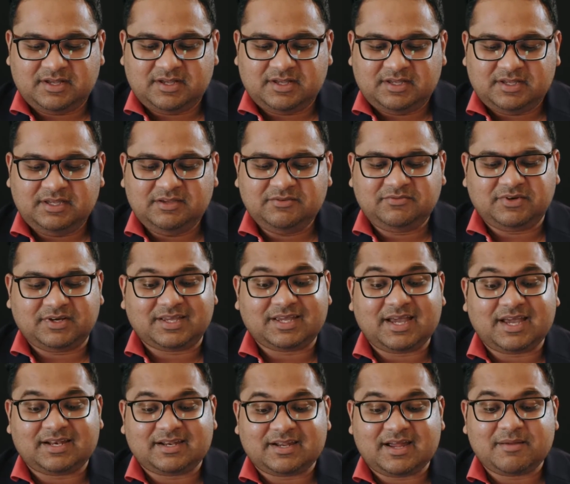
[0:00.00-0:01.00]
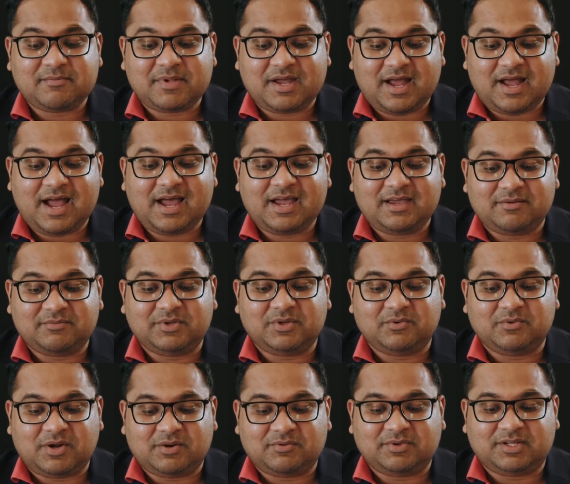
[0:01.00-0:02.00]
He forget I am the
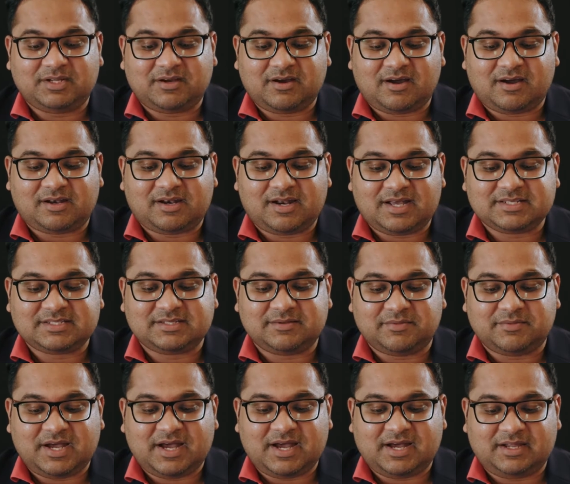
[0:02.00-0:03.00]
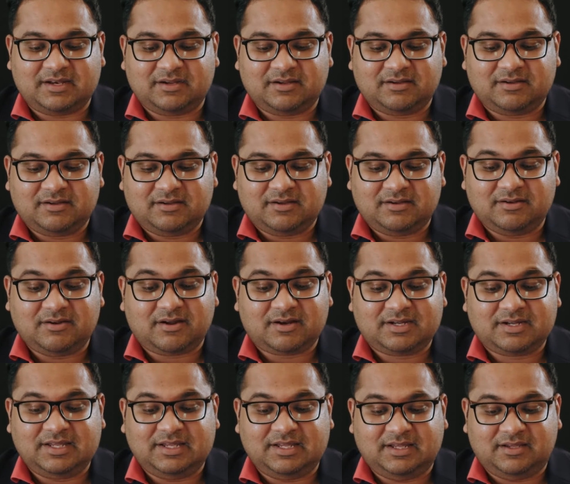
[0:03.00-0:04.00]
one with the cutlass in my hand, not
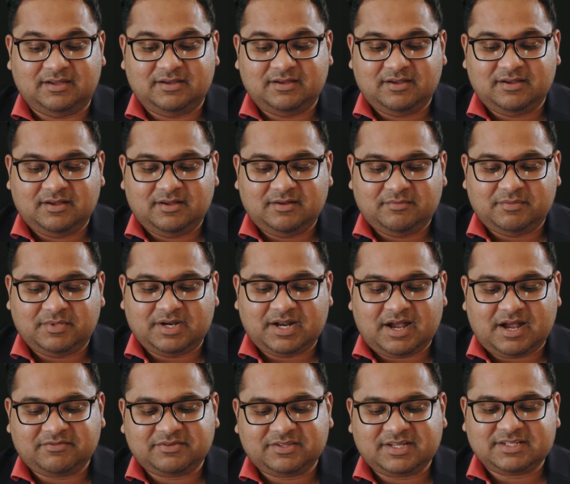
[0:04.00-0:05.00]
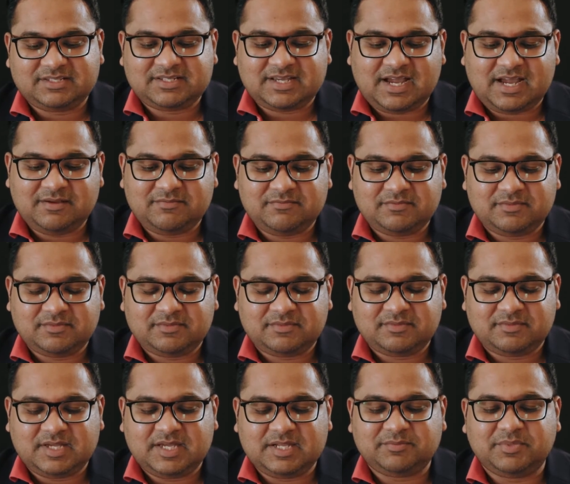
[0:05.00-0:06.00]
he. But after a time,
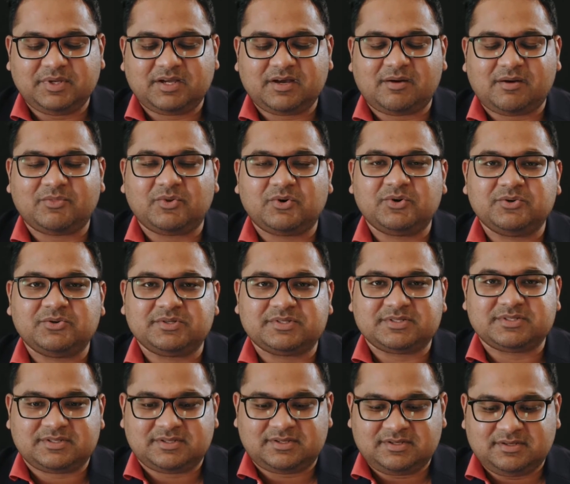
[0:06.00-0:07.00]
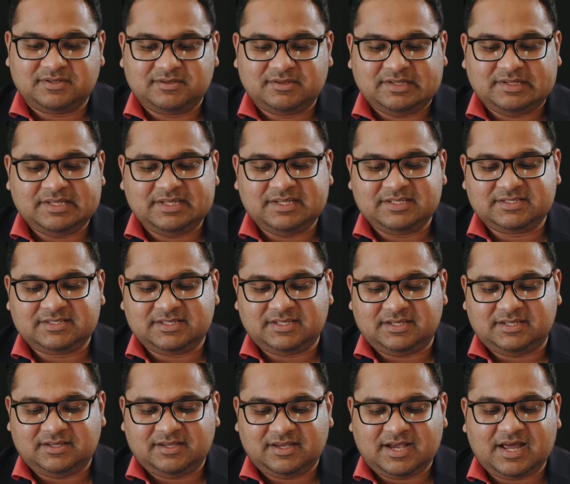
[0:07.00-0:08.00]
it become rote,
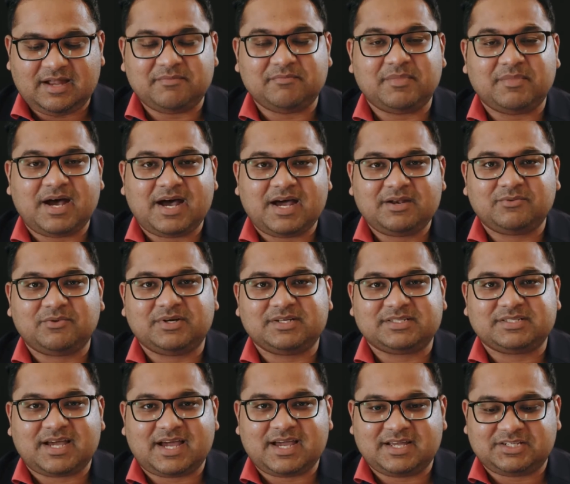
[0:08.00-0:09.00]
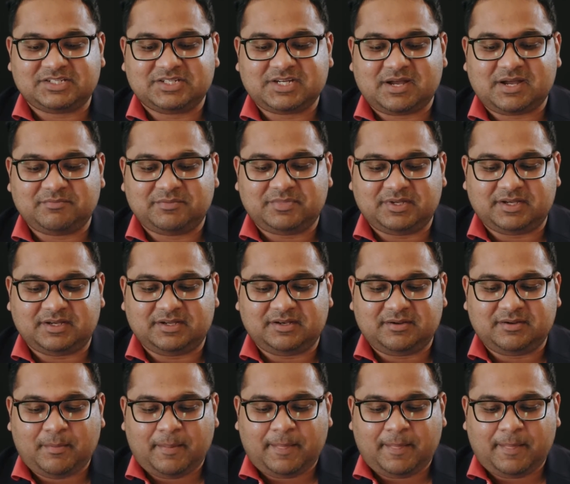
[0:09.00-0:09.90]
easy, and man was I a champion.